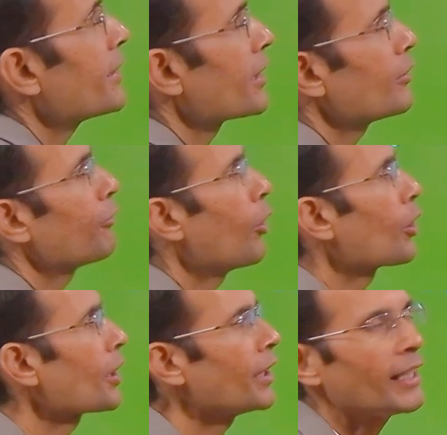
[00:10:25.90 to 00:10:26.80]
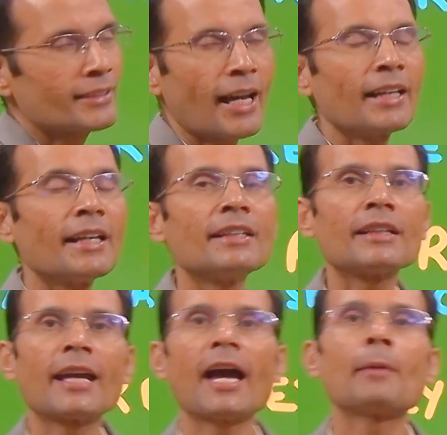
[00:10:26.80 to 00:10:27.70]
reason for a
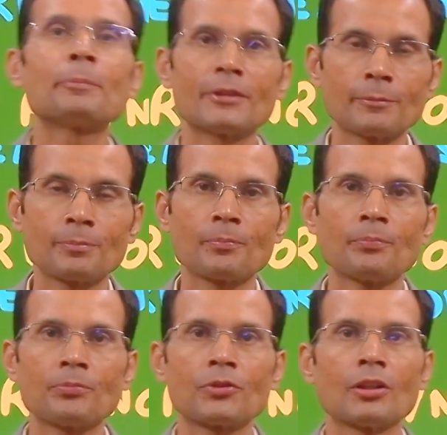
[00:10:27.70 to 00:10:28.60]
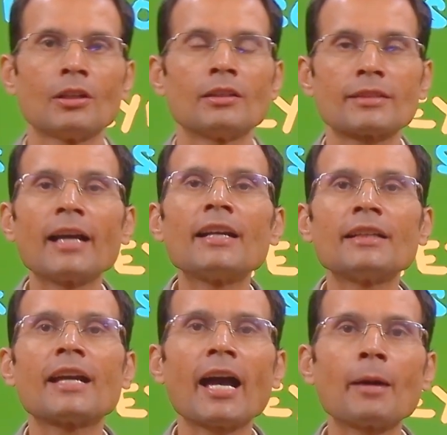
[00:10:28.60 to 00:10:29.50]
silent gap?
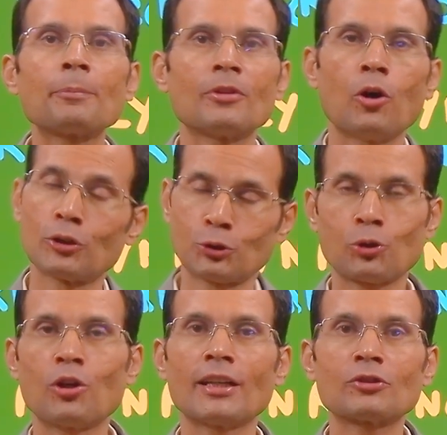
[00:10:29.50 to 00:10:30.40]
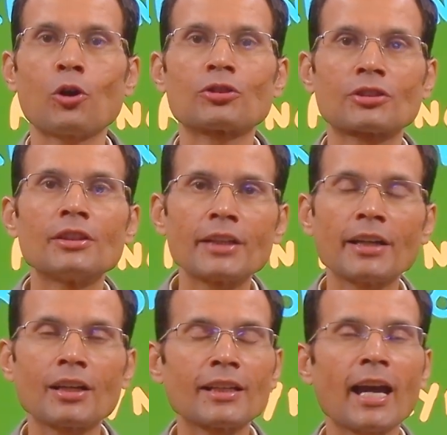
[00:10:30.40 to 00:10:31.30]
Silent gap, also called as
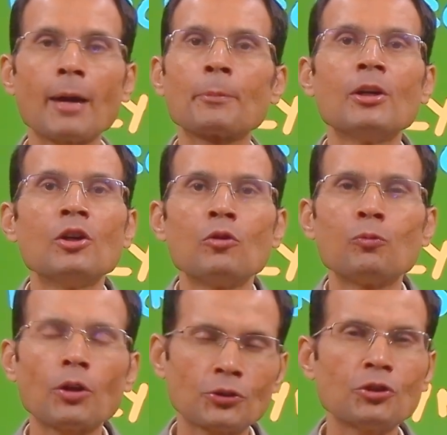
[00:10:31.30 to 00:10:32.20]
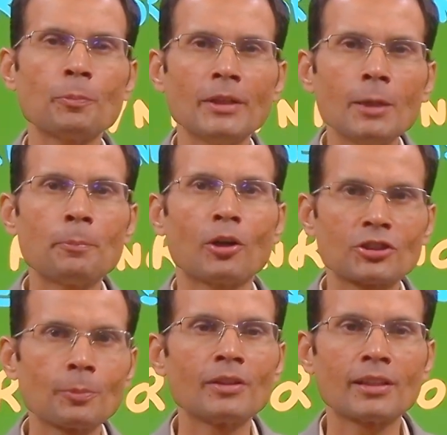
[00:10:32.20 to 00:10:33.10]
auscultatory gap. What could be the
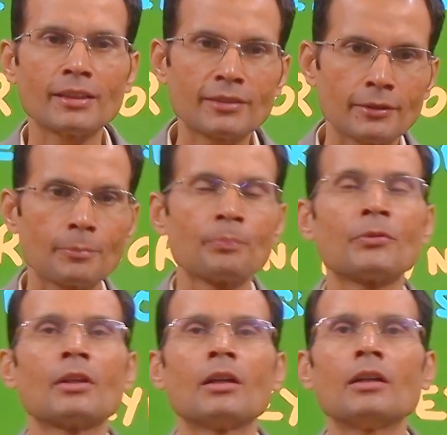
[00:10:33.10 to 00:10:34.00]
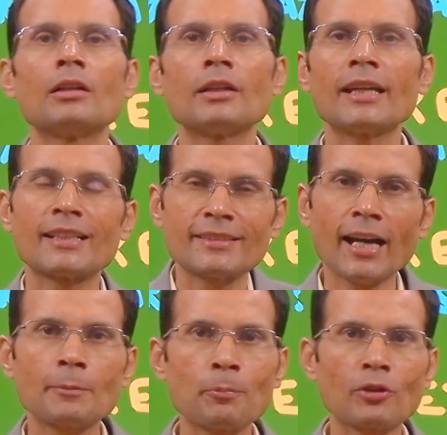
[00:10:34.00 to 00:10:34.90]
possible reason?
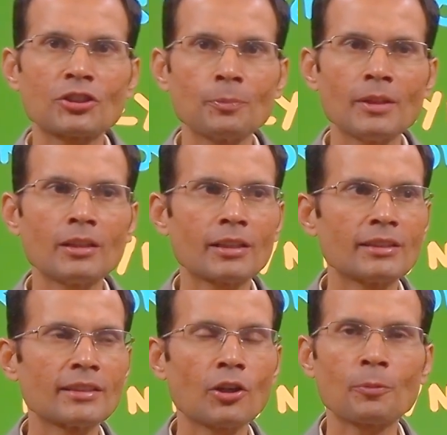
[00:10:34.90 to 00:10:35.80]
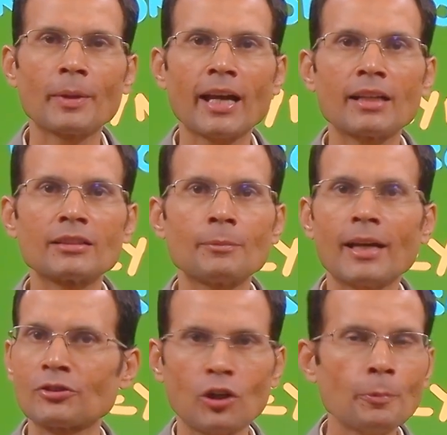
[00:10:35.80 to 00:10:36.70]
Exact possible reason or mechanism
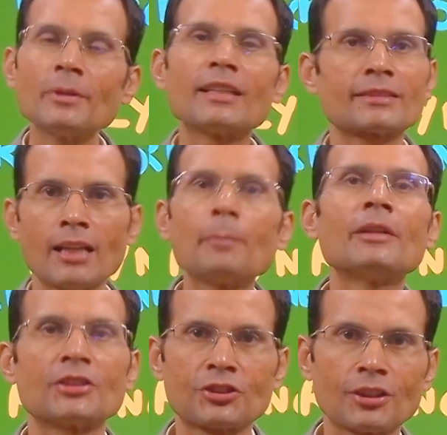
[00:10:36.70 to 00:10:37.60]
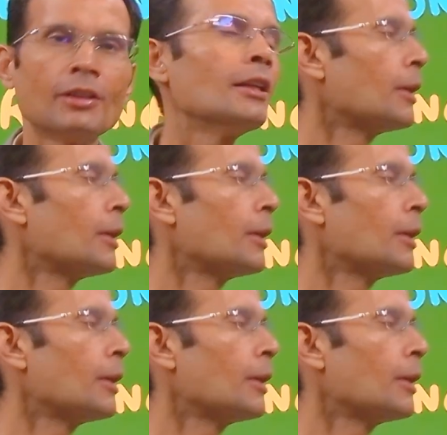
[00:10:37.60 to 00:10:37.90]
has not been established,